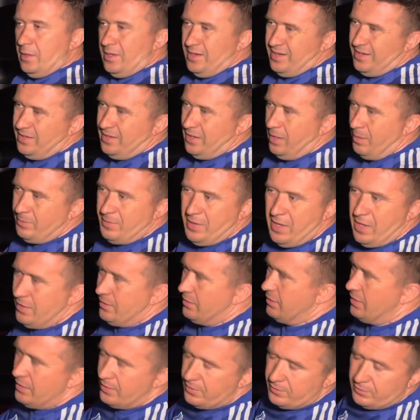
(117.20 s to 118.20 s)
And I'm not
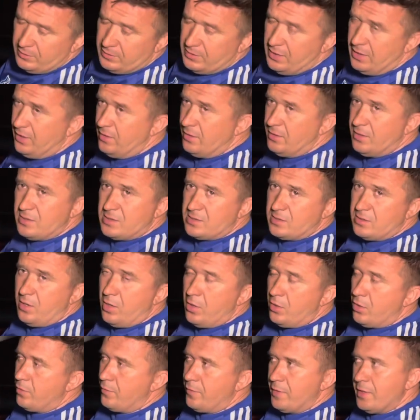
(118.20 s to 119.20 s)
letting the
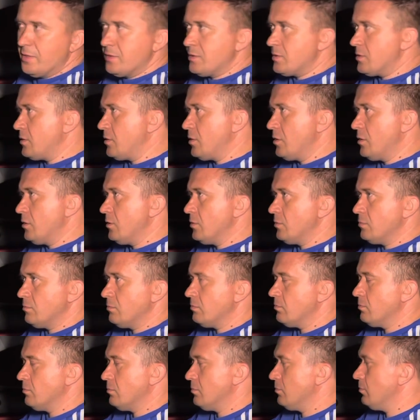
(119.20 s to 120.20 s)
starter rest,
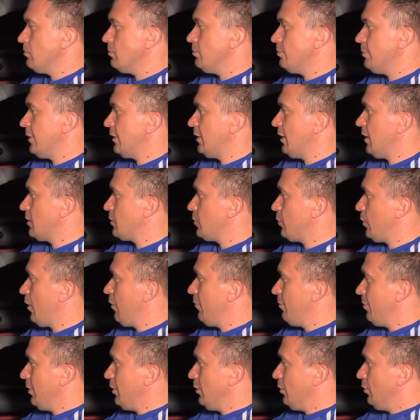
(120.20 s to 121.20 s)
but that's what
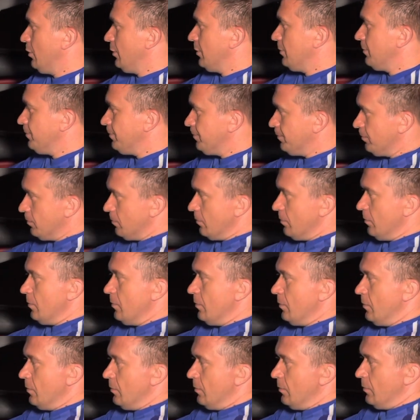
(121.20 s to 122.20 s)
I've been doing.
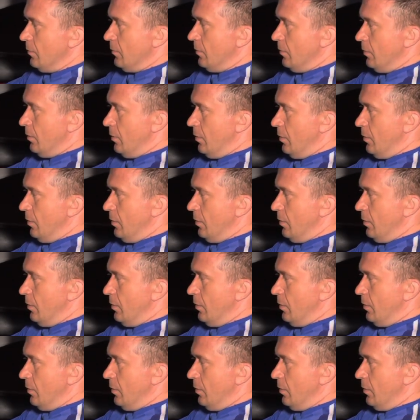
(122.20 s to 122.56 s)
1,